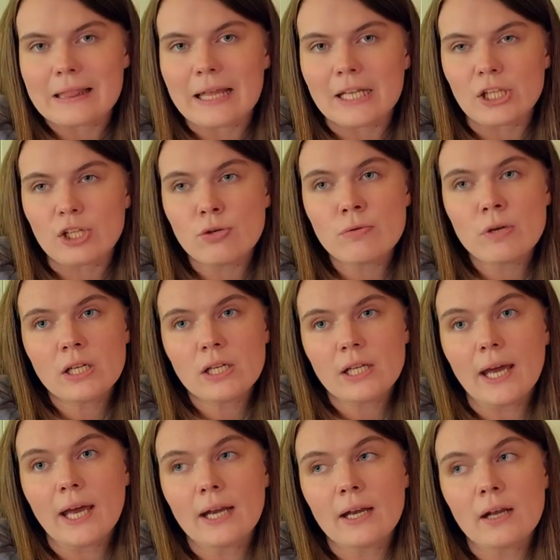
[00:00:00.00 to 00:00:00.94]
that you can
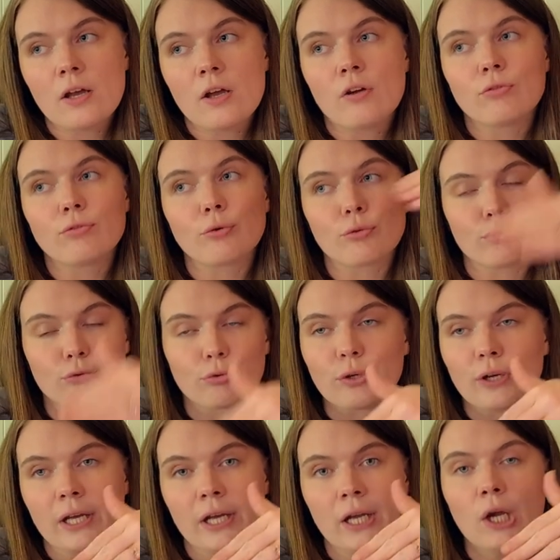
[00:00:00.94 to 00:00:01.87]
get for
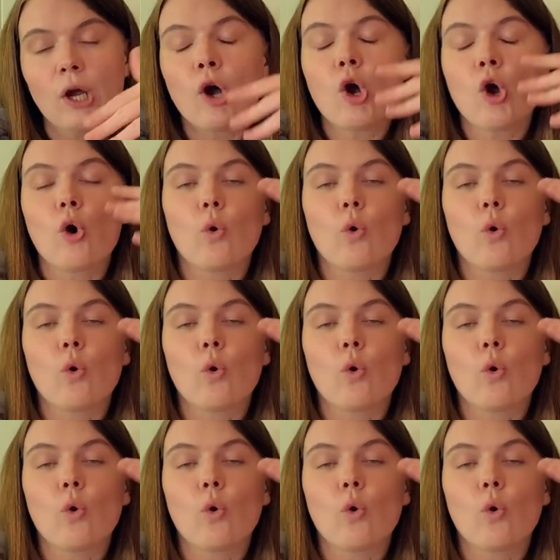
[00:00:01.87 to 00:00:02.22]
free